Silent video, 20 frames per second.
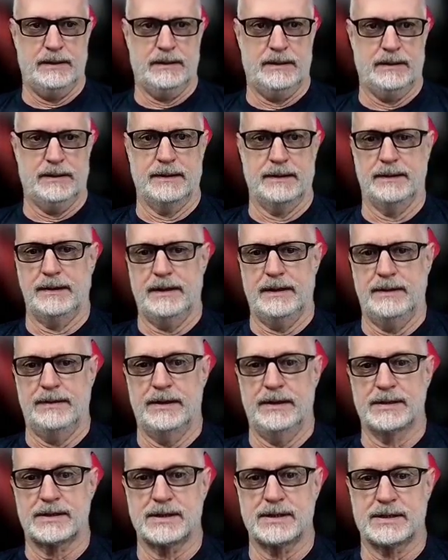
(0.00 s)
And
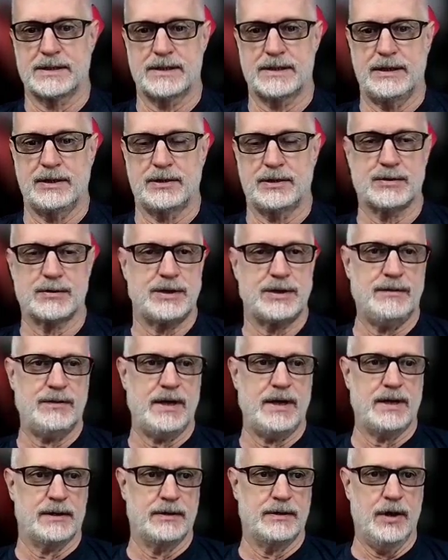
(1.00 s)
this is an interesting
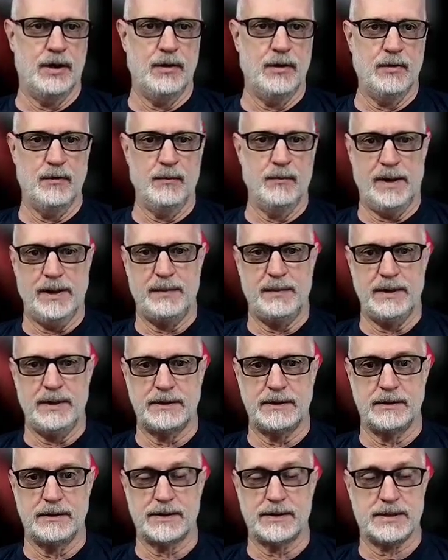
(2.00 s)
thing. No may be
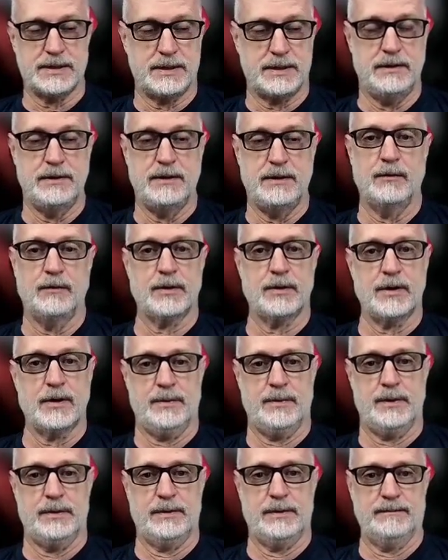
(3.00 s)
to the CEO of the
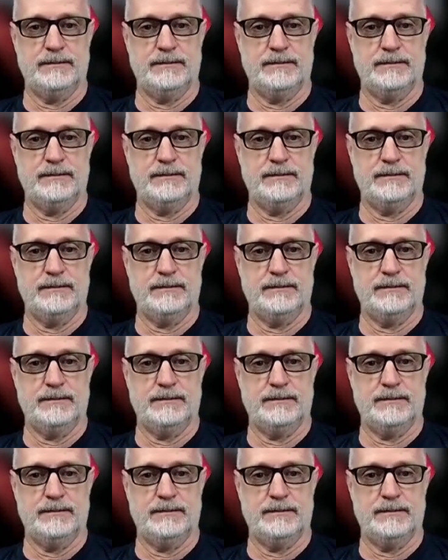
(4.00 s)
company.